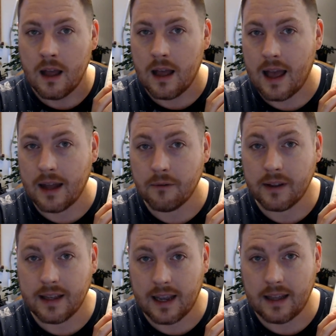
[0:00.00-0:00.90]
Henry
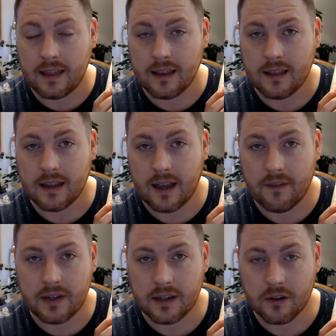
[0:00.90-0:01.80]
VIII, the
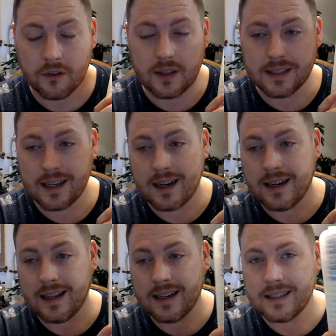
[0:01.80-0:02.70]
Heaven and Earth design
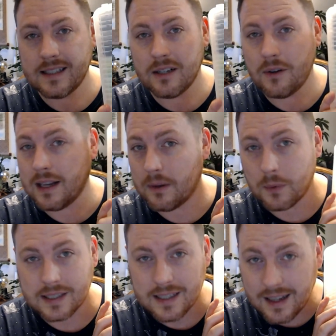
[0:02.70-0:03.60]
in it still, and it
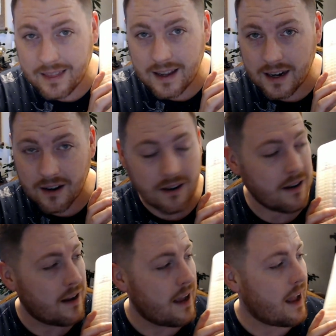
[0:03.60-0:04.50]
wasn't in there.
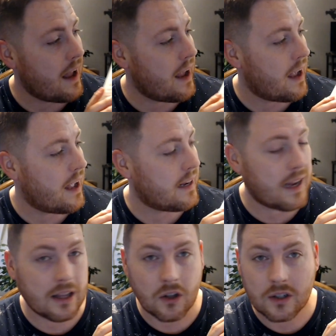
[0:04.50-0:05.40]
And
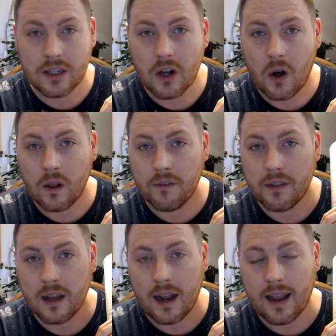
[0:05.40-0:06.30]
I looked in all of
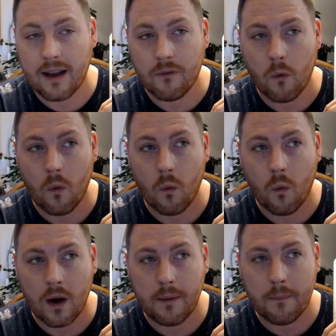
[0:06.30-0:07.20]
the, I have
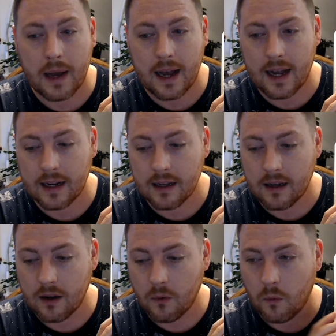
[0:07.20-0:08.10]
one bag,
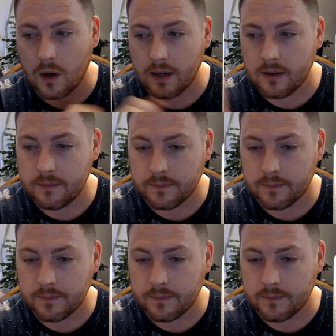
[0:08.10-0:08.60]
one